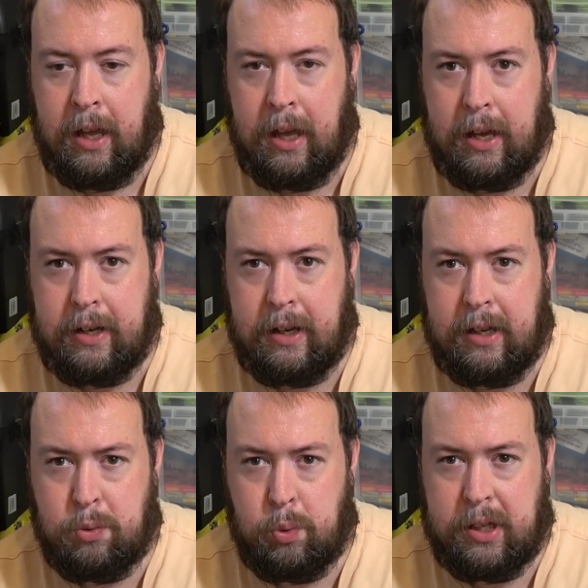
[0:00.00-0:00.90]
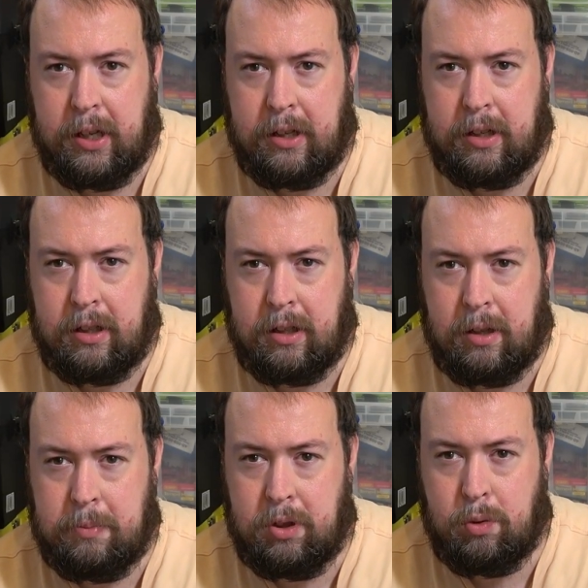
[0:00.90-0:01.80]
And next weekend,
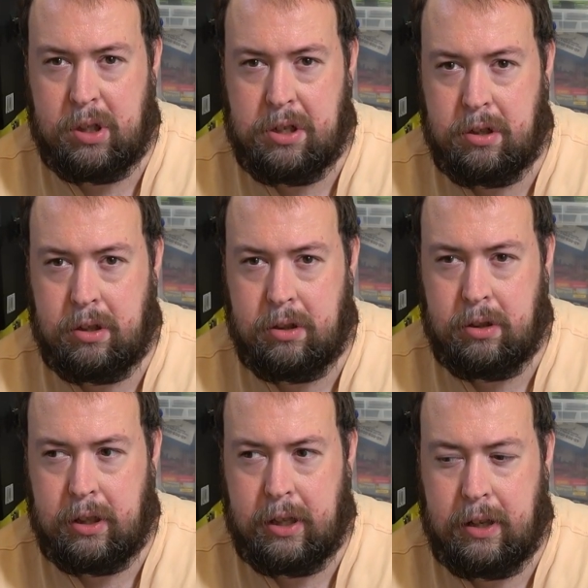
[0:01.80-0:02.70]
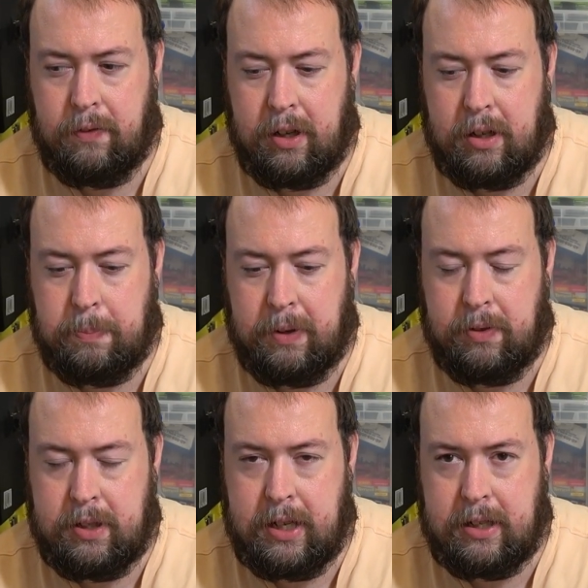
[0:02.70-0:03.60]
I'm not quite sure if it's going to be
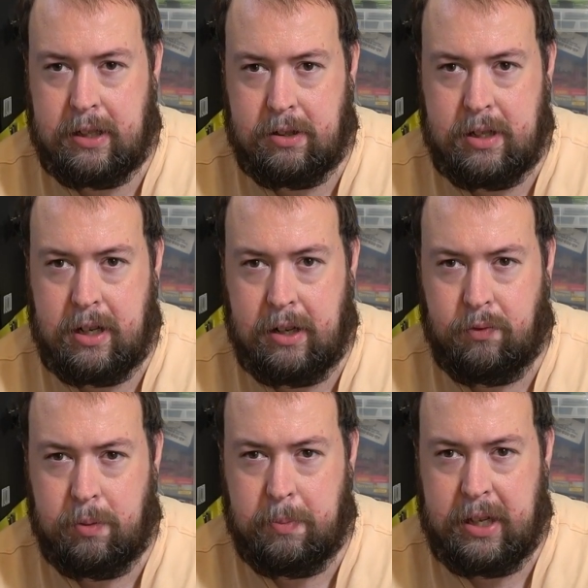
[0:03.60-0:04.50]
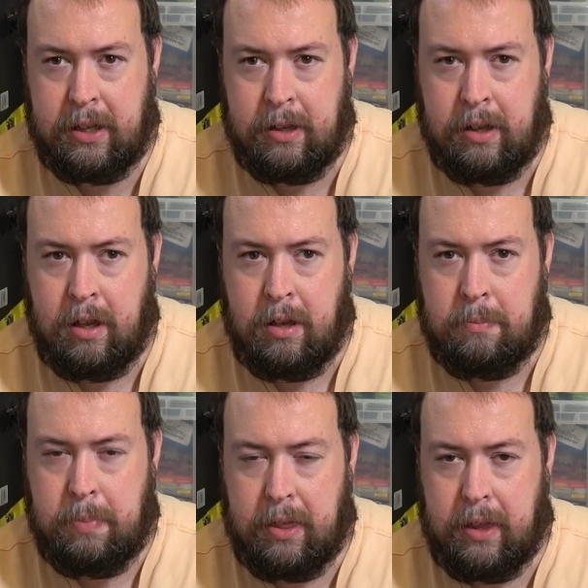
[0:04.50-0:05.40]
for Saturday or Sunday for me,
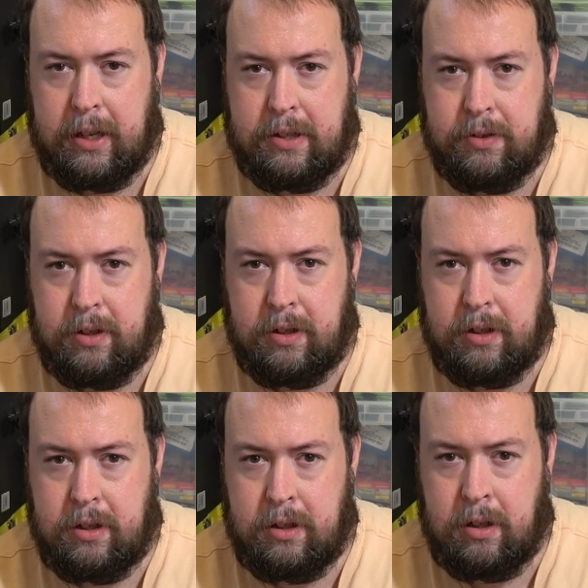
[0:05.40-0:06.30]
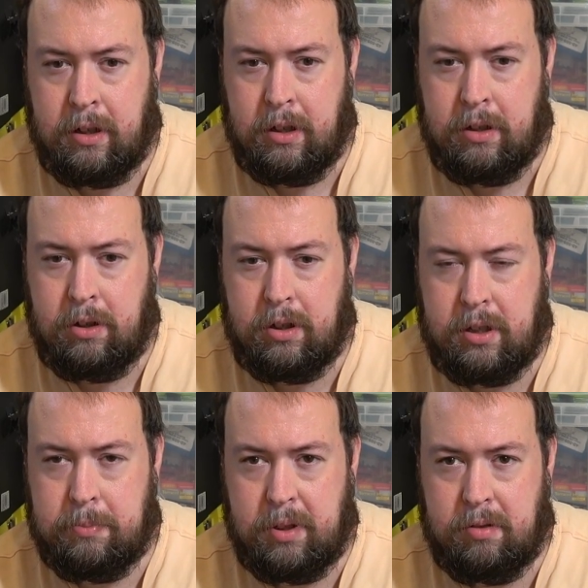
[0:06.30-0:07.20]
but there's a
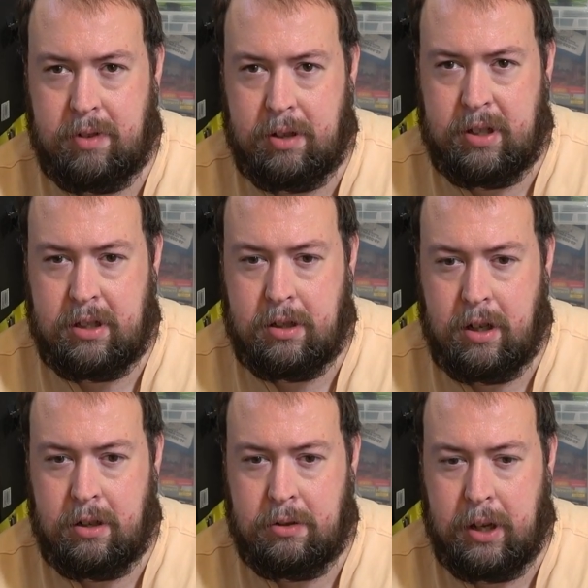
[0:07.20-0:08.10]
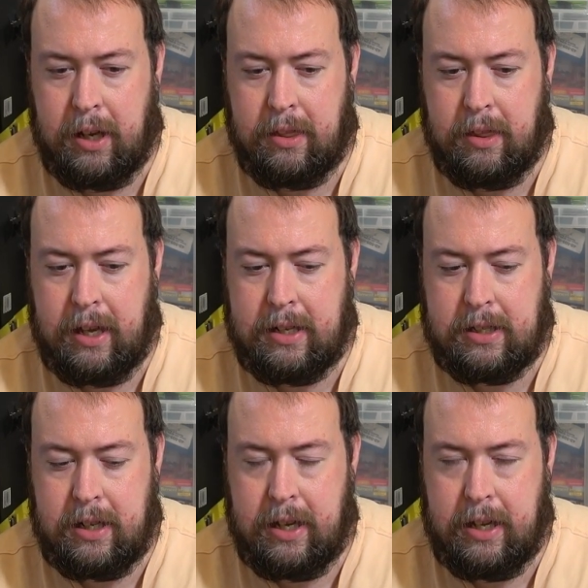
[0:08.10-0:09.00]
Nottingham Model Railway Show, and that's
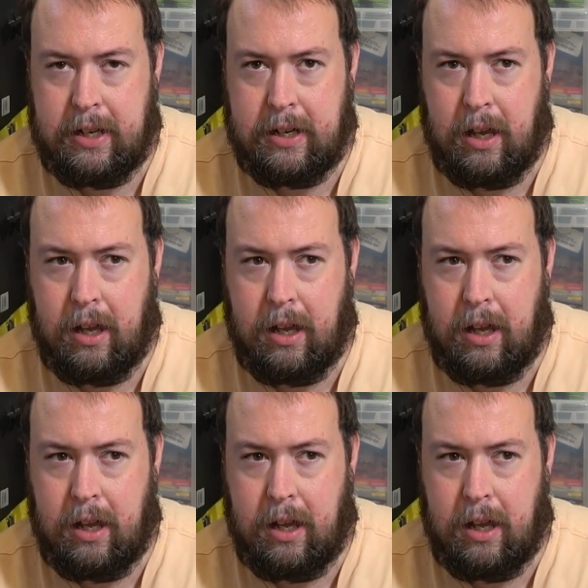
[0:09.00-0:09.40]
in